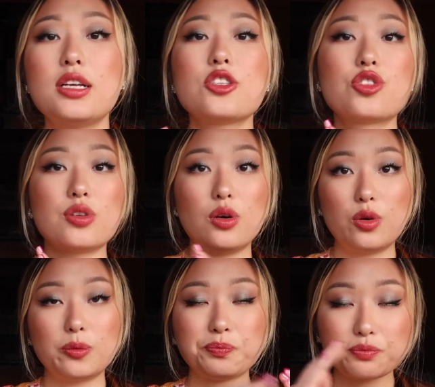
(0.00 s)

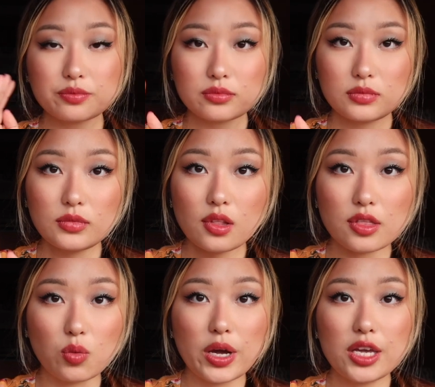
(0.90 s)
So
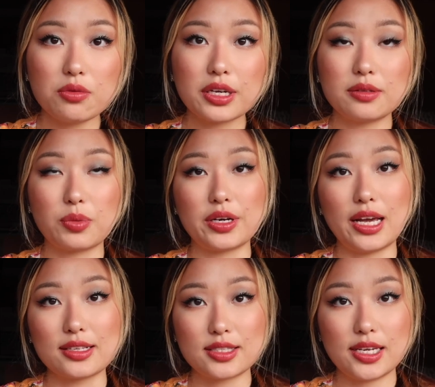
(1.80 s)
the way you can
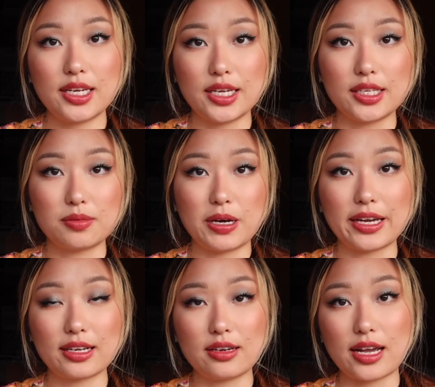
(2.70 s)
pronounce it is
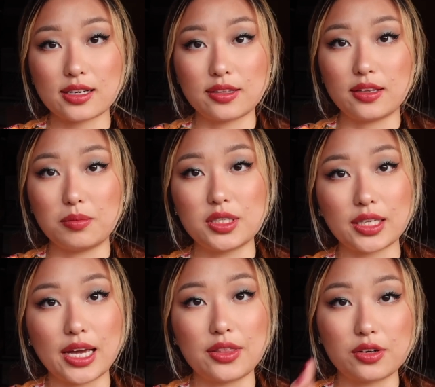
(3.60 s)
by connecting them
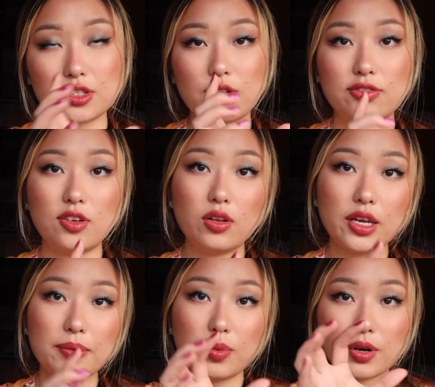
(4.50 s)
together. So
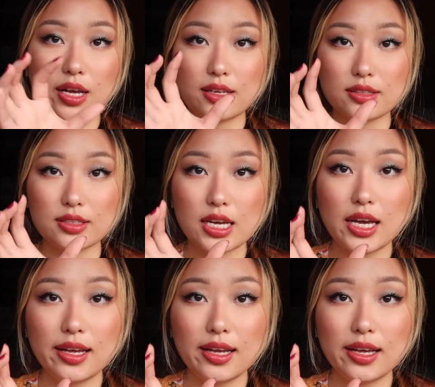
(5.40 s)
fully pronounce